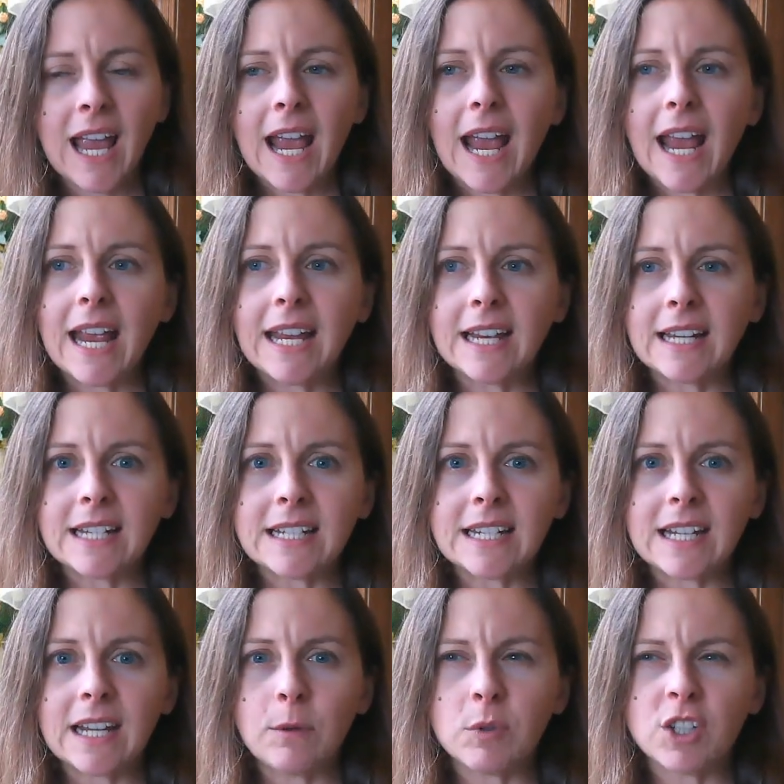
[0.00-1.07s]
and
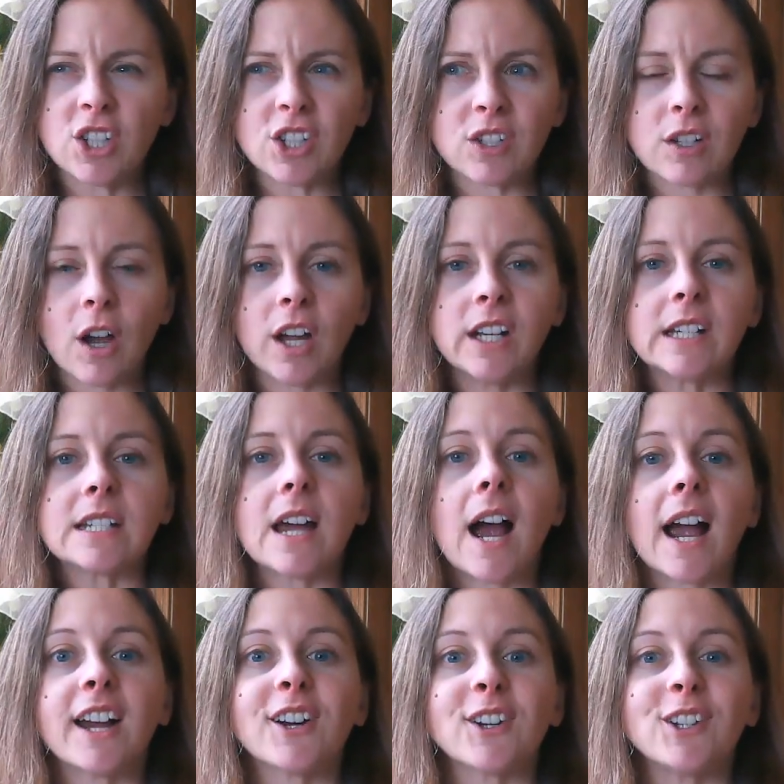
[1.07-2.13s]
it was just an
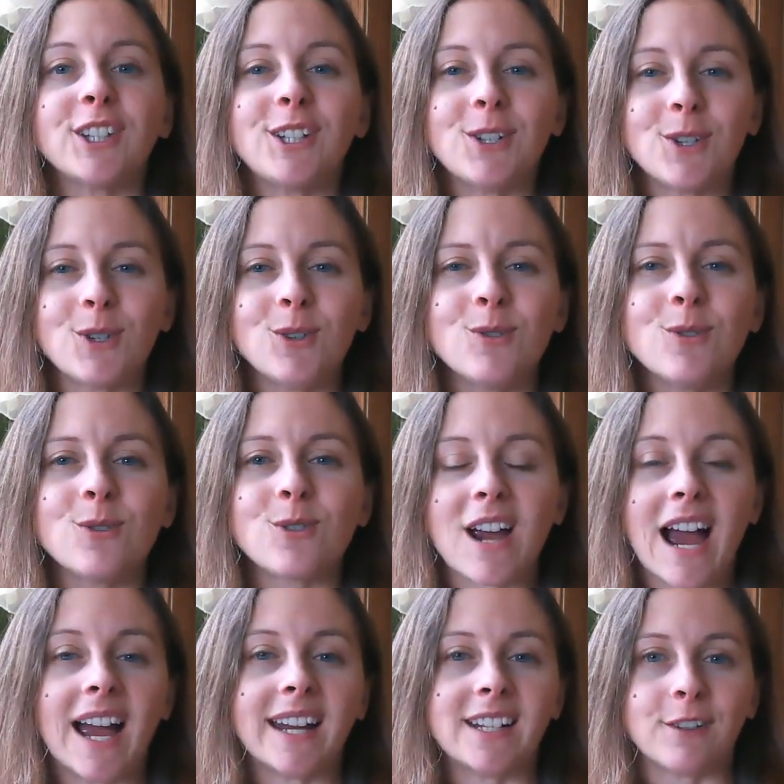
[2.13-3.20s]
entirely new
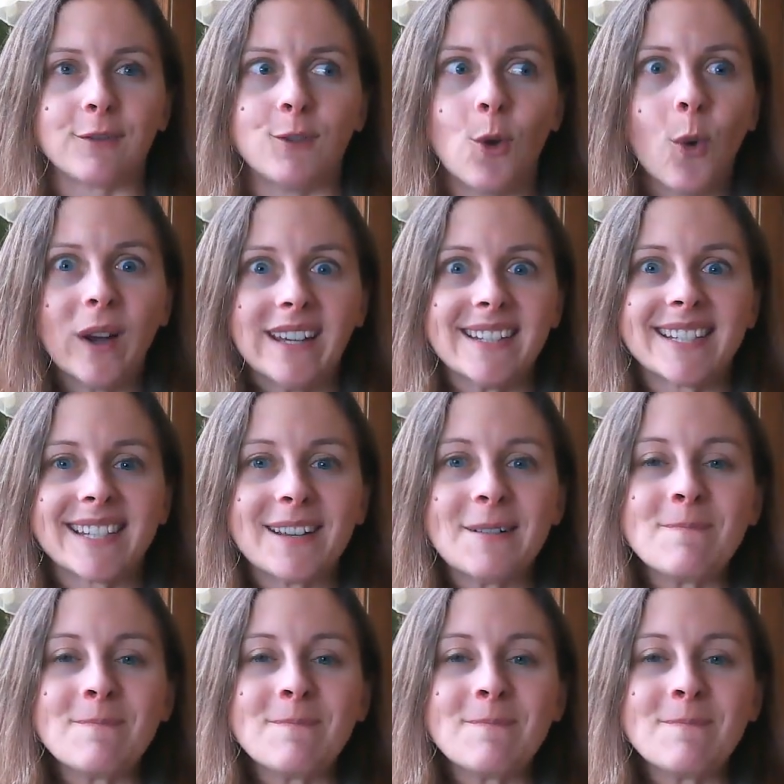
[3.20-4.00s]
kind of noise.